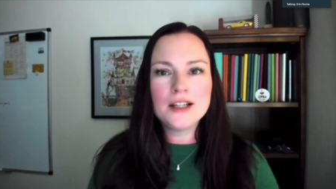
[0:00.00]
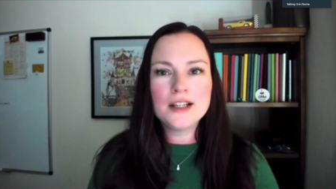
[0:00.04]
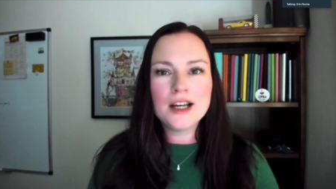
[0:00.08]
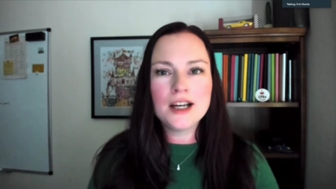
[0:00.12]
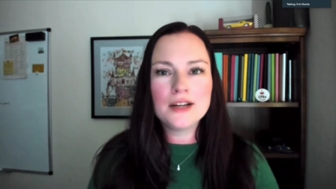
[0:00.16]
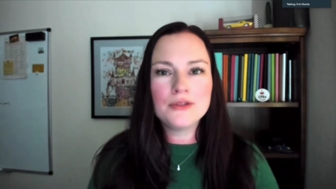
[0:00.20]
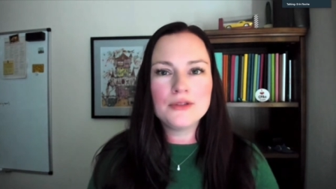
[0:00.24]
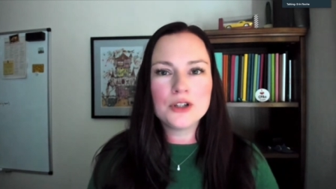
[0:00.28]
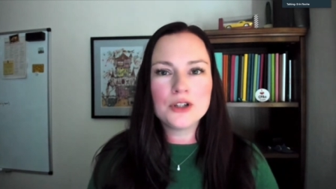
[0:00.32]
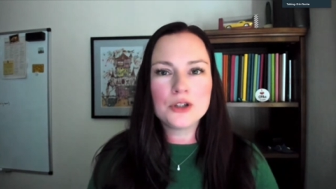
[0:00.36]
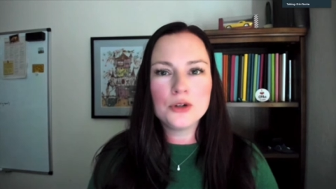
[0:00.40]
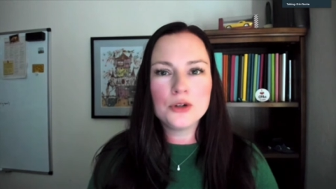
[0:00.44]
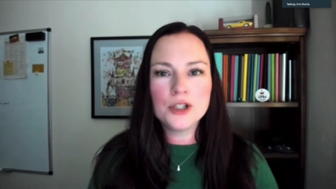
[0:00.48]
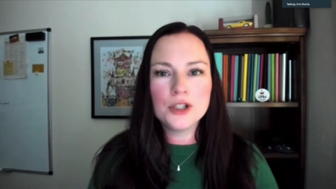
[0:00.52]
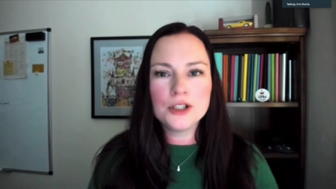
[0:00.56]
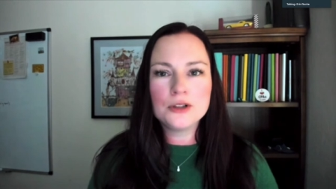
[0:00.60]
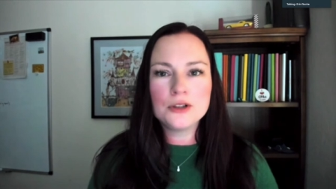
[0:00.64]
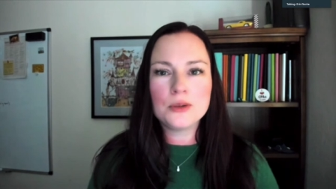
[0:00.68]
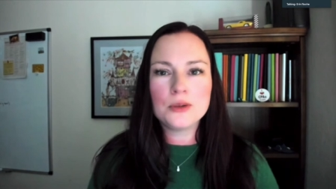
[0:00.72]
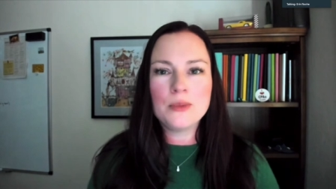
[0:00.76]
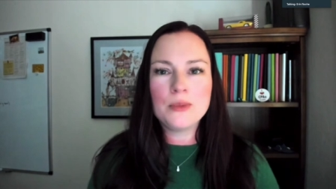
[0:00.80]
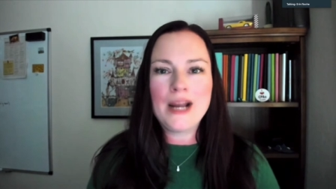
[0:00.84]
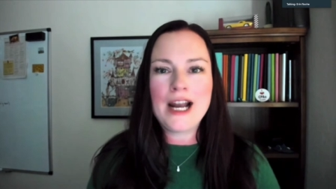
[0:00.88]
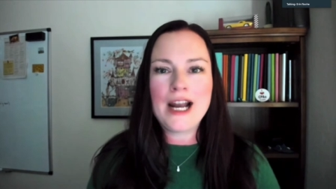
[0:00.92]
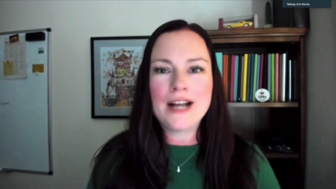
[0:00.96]
kind of a
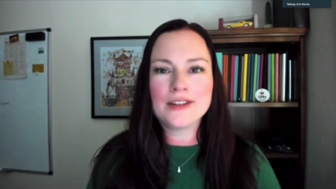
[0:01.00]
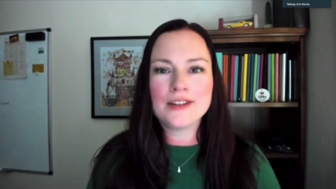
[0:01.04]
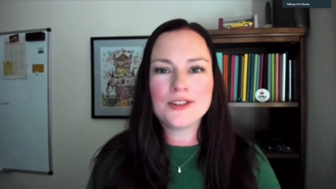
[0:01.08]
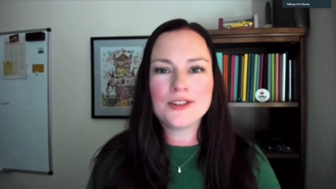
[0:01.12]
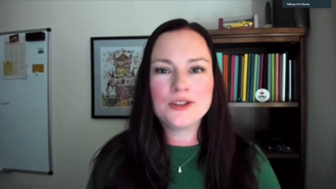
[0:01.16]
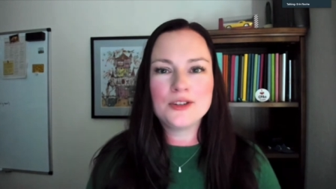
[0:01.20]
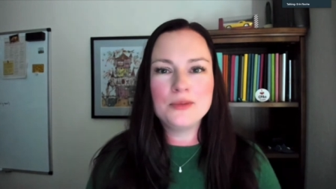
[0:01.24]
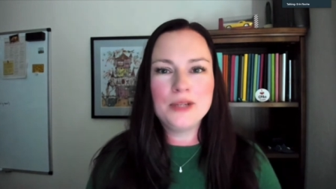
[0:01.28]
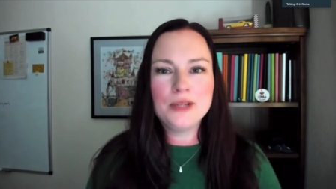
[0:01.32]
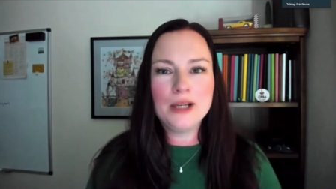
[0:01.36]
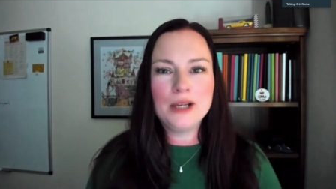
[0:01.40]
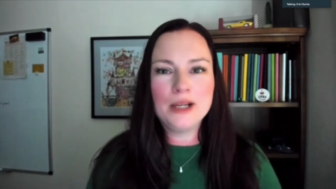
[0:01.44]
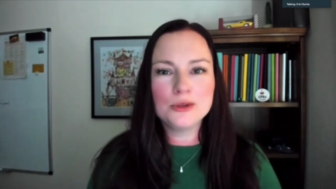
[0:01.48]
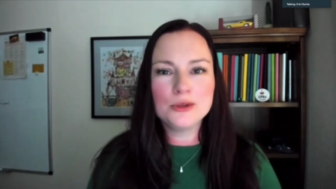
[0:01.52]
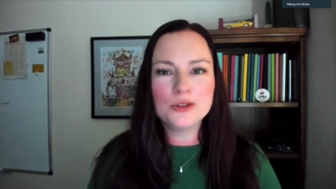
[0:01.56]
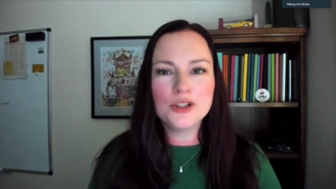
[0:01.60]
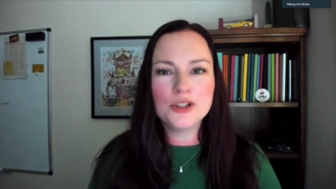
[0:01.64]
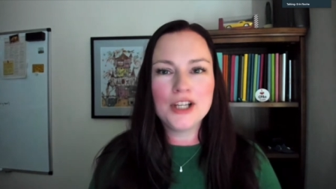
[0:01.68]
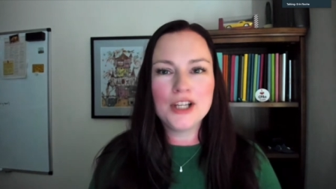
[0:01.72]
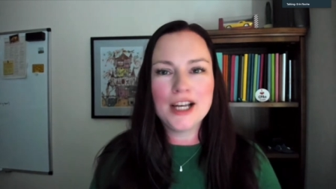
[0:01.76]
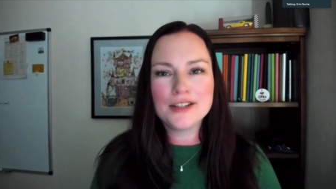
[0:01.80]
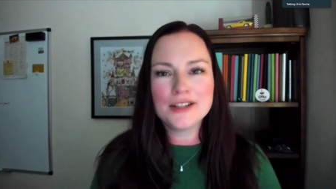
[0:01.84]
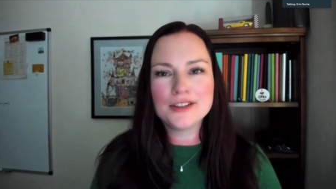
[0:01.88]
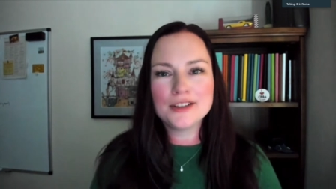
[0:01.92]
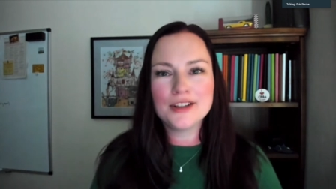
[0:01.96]
critical mass to be able to
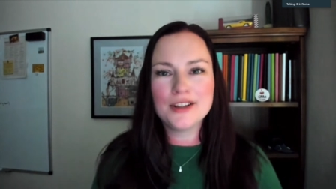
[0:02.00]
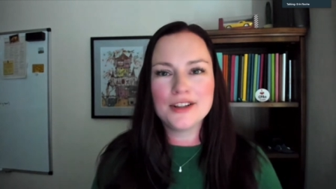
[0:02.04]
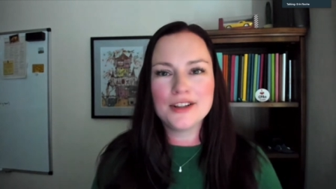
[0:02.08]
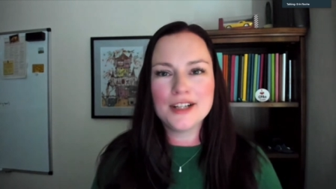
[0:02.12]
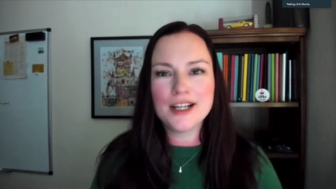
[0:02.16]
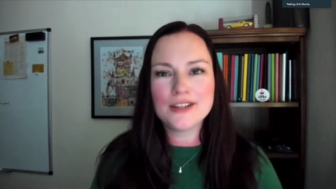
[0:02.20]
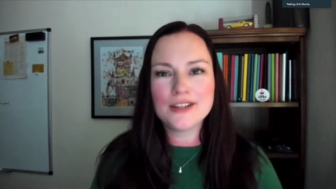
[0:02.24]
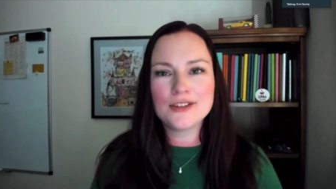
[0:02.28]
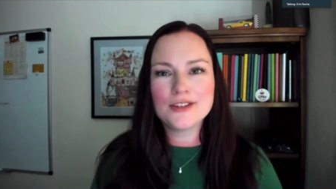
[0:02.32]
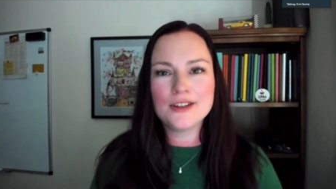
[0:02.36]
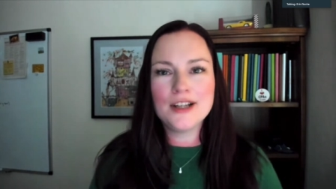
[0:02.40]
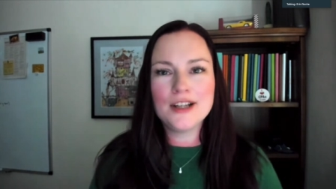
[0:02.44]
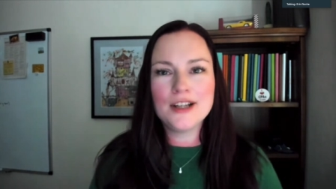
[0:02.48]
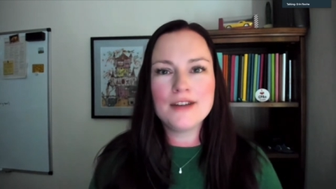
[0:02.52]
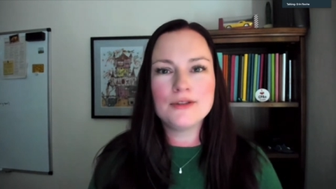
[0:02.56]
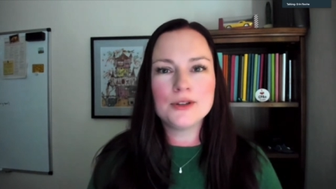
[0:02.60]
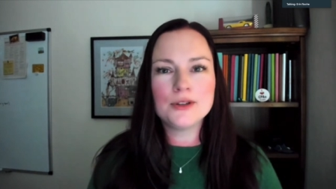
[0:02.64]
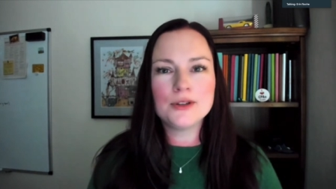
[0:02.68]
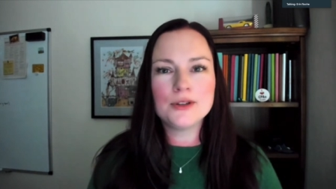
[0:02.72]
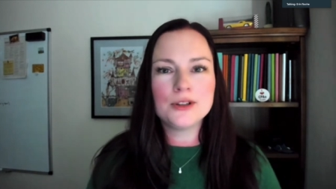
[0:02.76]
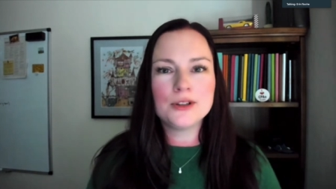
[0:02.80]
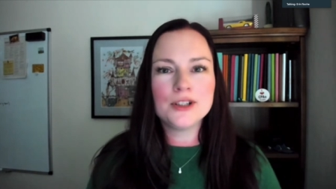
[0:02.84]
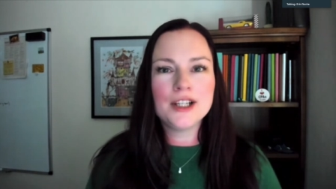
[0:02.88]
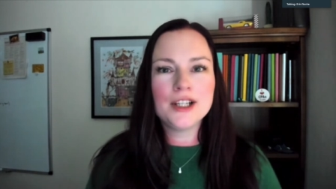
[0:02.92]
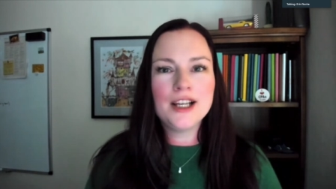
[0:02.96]
get to the next
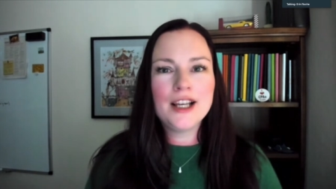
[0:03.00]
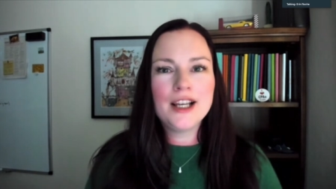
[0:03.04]
level.